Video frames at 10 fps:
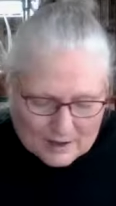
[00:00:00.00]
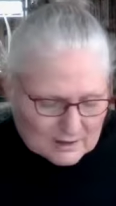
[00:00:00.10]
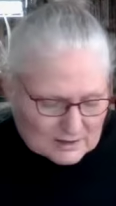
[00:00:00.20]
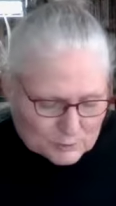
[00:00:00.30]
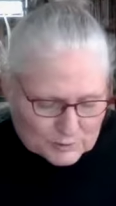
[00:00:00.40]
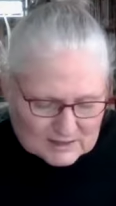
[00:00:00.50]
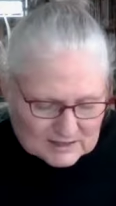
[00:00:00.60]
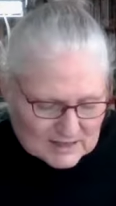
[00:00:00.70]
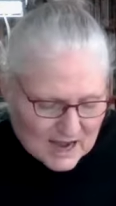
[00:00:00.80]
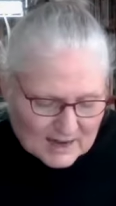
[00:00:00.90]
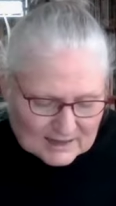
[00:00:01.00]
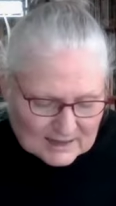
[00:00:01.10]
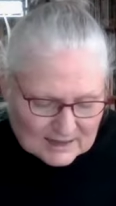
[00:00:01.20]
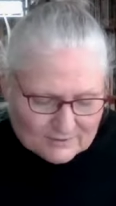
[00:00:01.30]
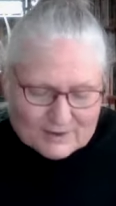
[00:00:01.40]
This was not
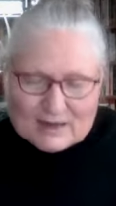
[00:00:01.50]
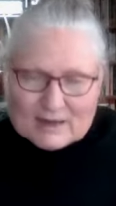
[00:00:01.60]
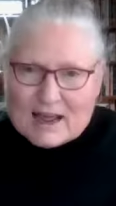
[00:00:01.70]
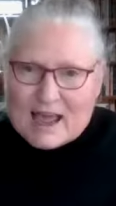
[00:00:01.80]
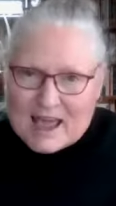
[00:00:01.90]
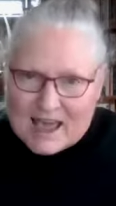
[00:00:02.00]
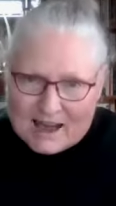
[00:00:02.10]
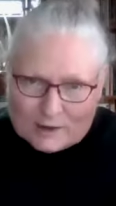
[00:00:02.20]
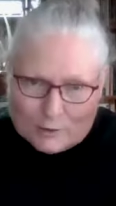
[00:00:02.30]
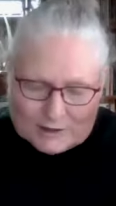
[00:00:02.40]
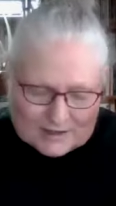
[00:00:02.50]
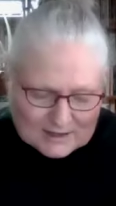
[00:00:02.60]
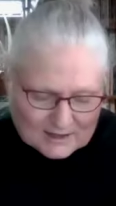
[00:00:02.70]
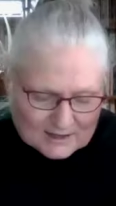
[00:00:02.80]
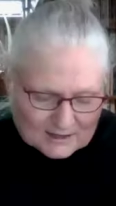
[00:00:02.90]
even
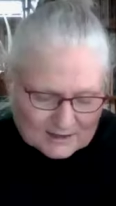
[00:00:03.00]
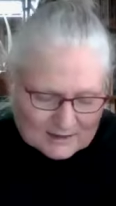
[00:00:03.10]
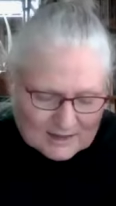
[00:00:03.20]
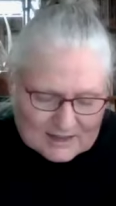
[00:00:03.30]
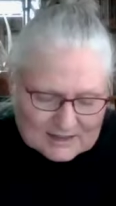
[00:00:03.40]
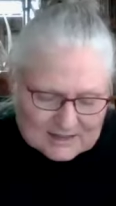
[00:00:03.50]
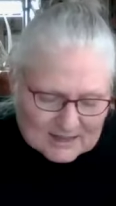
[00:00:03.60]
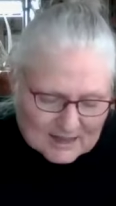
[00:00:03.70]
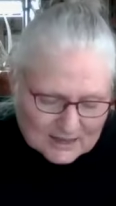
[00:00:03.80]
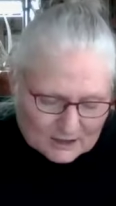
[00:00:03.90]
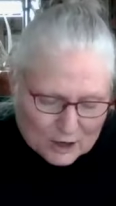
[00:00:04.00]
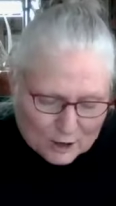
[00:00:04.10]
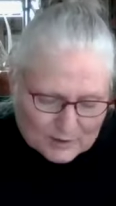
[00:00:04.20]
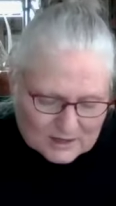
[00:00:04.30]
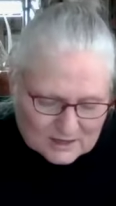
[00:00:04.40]
equity, seeing
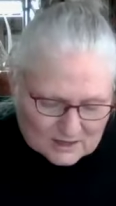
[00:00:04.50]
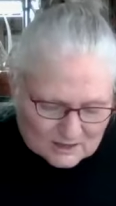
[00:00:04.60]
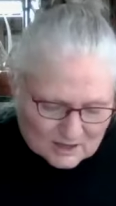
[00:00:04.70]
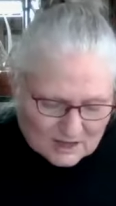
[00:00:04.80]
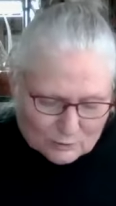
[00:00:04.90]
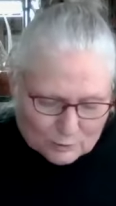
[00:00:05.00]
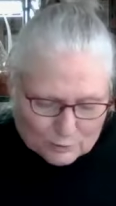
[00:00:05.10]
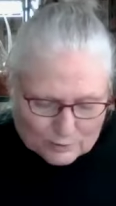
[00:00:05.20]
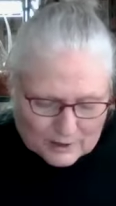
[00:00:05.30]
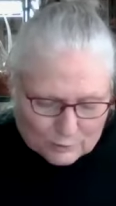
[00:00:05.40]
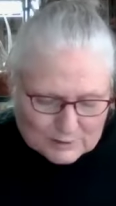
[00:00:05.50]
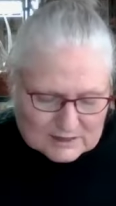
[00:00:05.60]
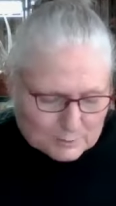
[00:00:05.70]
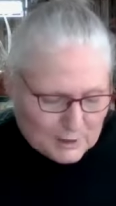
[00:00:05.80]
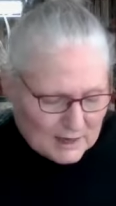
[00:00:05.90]
no in inquiry
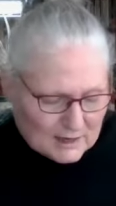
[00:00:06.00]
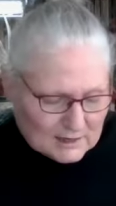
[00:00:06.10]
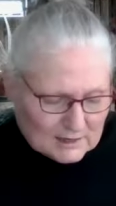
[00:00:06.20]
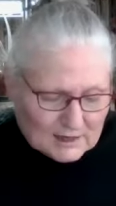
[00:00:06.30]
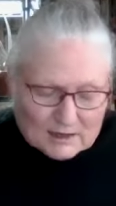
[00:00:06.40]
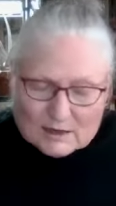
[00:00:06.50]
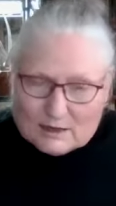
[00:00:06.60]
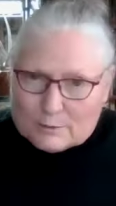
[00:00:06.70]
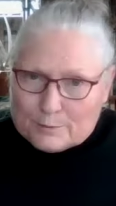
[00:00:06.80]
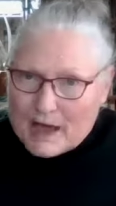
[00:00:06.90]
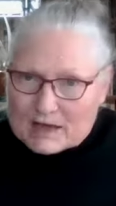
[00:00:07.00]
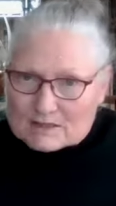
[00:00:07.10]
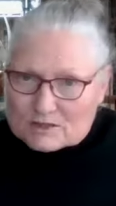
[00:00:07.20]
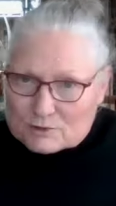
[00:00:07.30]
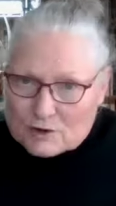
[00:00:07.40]
was made into
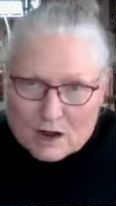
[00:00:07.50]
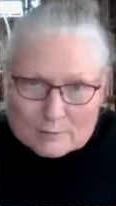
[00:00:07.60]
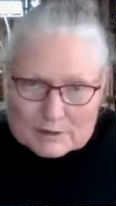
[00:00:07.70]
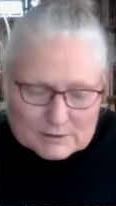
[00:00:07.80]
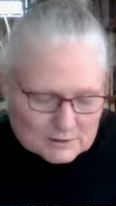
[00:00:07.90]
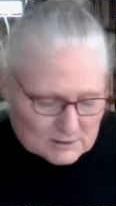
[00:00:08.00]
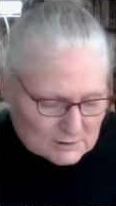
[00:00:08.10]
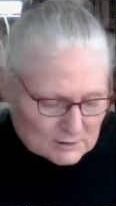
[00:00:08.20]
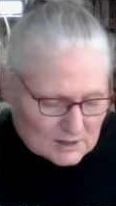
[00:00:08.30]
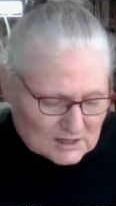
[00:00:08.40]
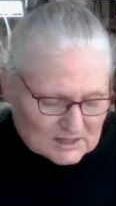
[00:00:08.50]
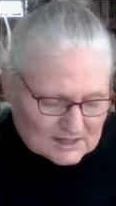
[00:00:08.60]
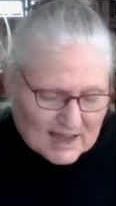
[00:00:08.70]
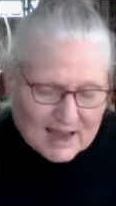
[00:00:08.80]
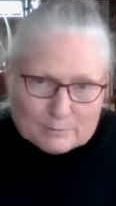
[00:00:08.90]
past traumas,
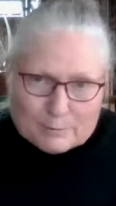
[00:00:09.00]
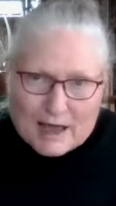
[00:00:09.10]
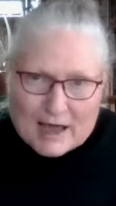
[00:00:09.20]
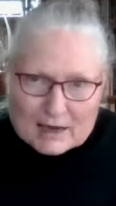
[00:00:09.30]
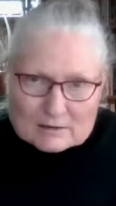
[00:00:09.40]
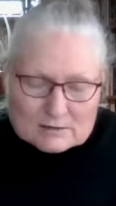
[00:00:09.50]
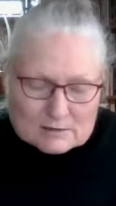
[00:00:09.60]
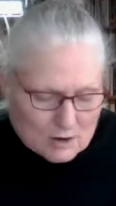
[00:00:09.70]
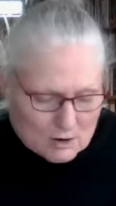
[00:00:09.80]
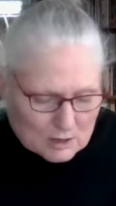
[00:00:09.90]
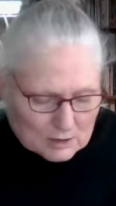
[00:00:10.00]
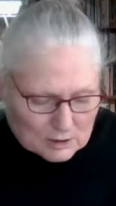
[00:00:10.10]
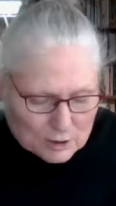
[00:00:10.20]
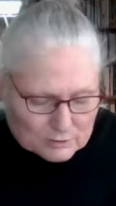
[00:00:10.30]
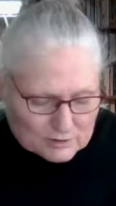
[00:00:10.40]
setbacks, or
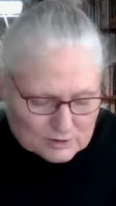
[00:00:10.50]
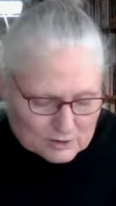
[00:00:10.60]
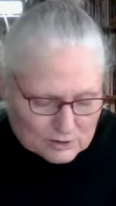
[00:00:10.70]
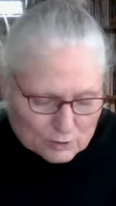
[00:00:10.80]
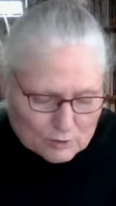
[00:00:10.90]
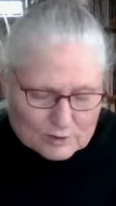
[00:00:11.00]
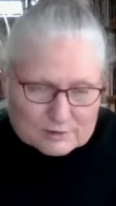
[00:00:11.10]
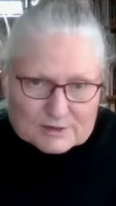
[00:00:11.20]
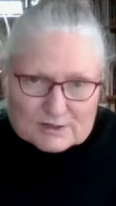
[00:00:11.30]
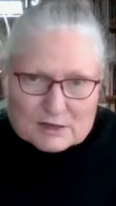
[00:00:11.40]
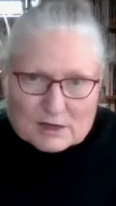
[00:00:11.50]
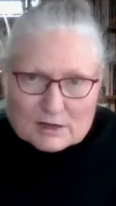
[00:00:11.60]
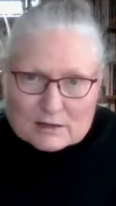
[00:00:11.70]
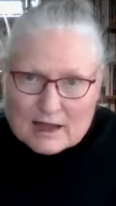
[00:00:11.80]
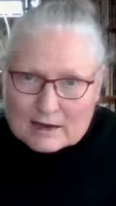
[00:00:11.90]
closed doors
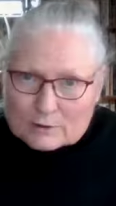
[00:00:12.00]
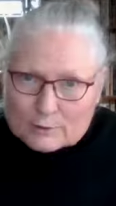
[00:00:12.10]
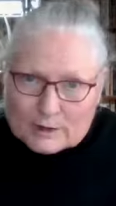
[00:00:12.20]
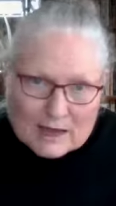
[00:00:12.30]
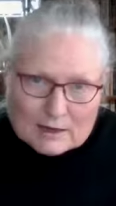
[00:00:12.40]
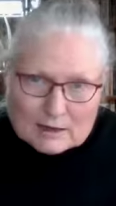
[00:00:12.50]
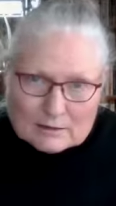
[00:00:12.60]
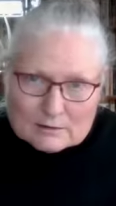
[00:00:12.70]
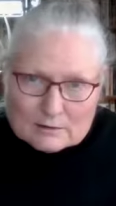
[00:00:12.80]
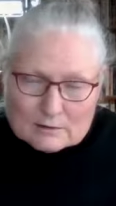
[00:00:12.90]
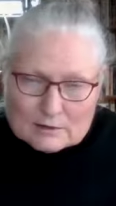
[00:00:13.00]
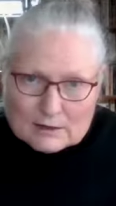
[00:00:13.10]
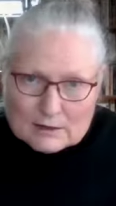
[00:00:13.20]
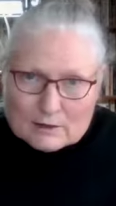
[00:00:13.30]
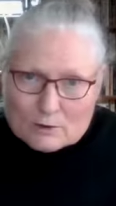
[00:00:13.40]
that created
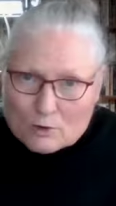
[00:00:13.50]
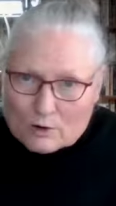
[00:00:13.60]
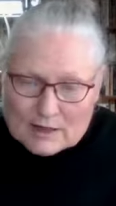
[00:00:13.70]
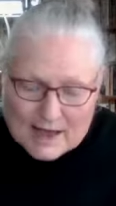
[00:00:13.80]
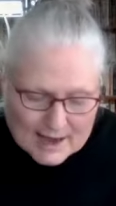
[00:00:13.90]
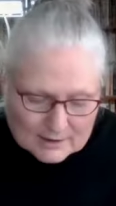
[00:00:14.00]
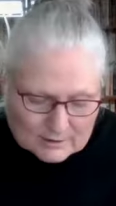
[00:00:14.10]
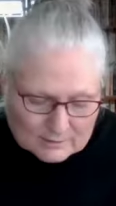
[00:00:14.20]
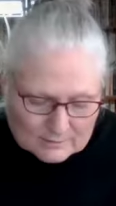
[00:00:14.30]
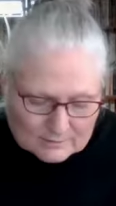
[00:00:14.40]
need or lack.